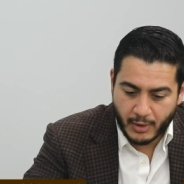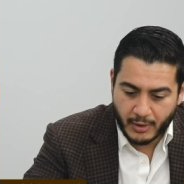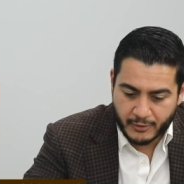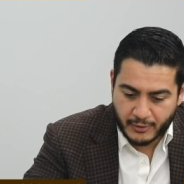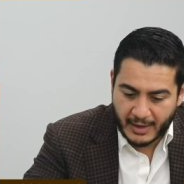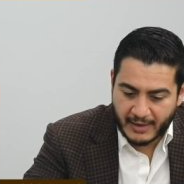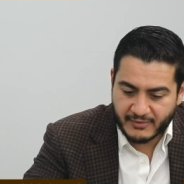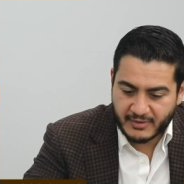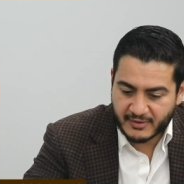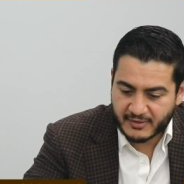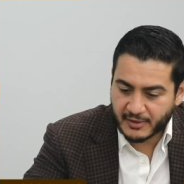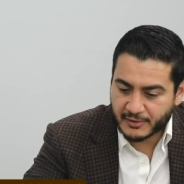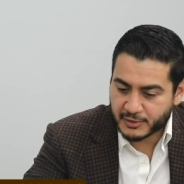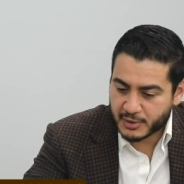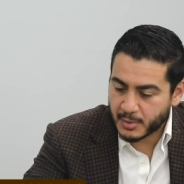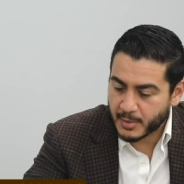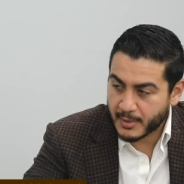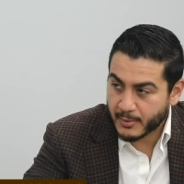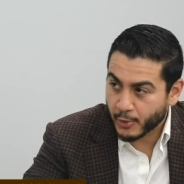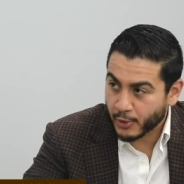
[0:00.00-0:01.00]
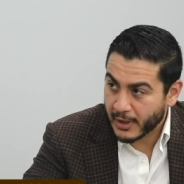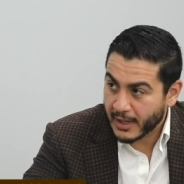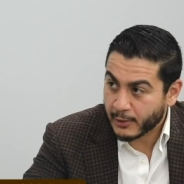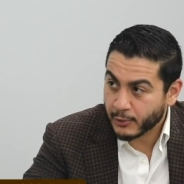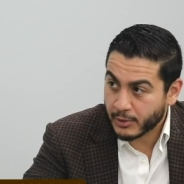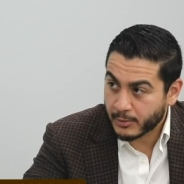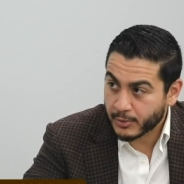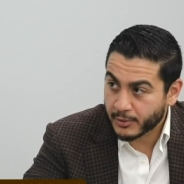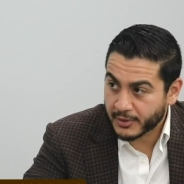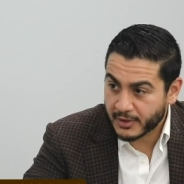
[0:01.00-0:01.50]
driving this country to be more
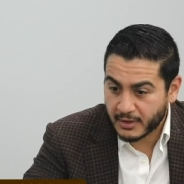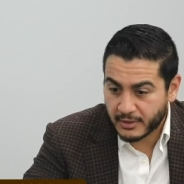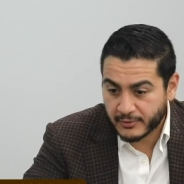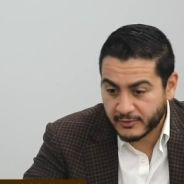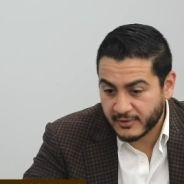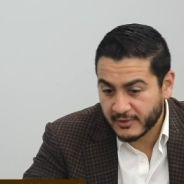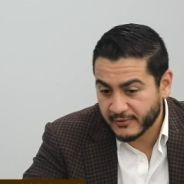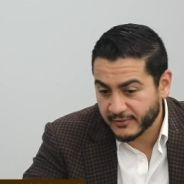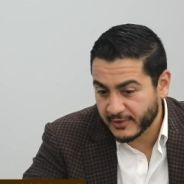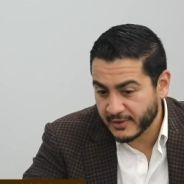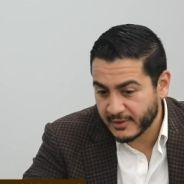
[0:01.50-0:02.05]
equitable, inclusive,